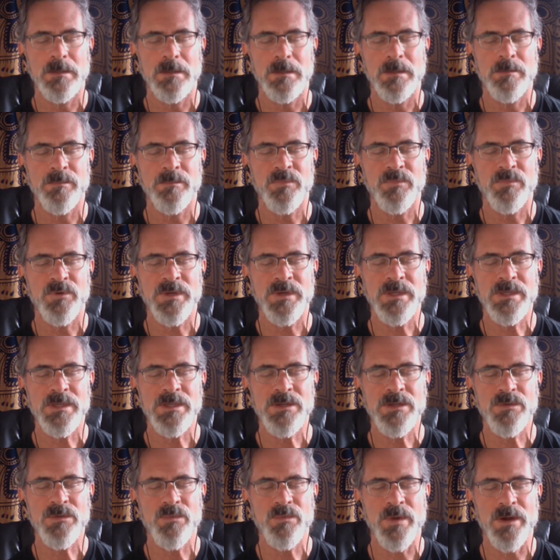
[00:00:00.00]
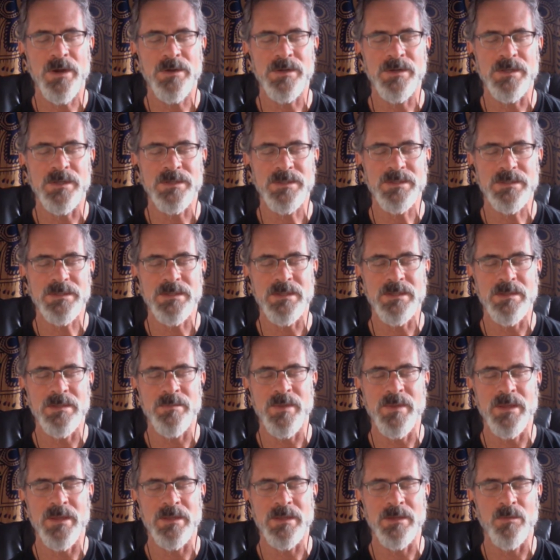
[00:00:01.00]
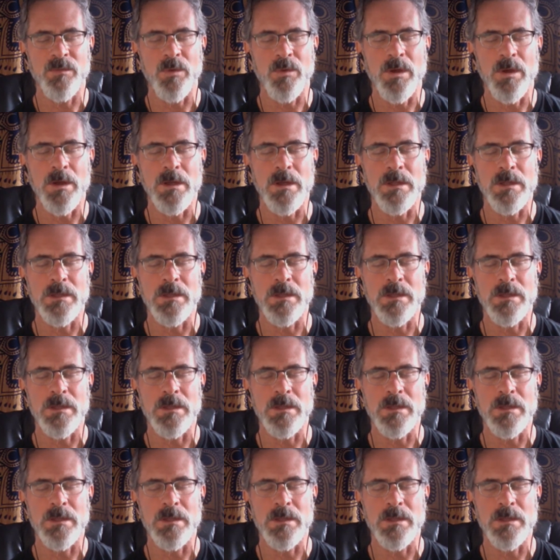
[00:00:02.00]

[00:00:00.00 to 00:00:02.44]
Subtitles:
bringing awareness to the belly wall,